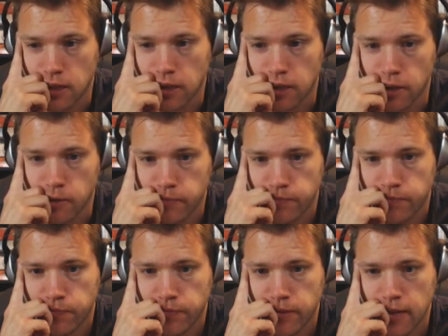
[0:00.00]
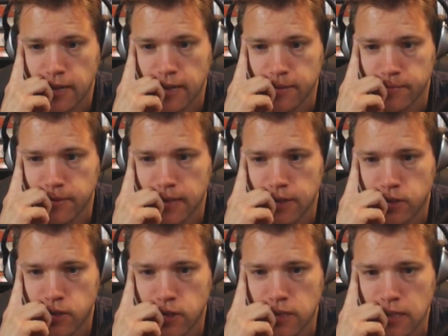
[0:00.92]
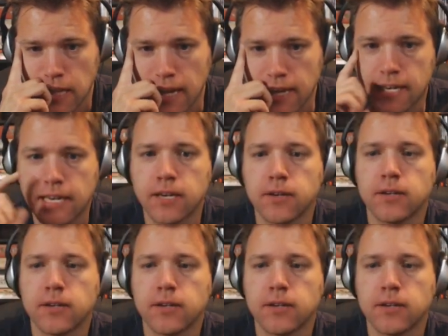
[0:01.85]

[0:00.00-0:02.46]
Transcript: you know. It's just like